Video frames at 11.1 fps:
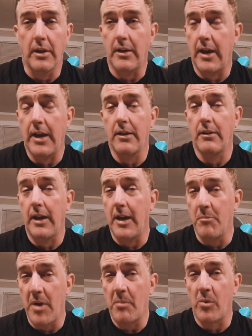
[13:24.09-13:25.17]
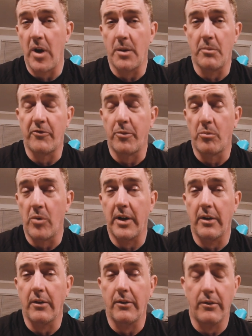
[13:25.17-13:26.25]
and I had a memorandum from
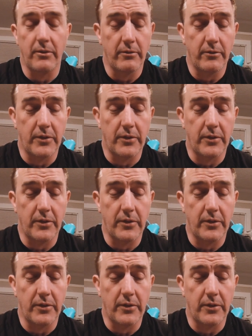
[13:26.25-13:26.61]
record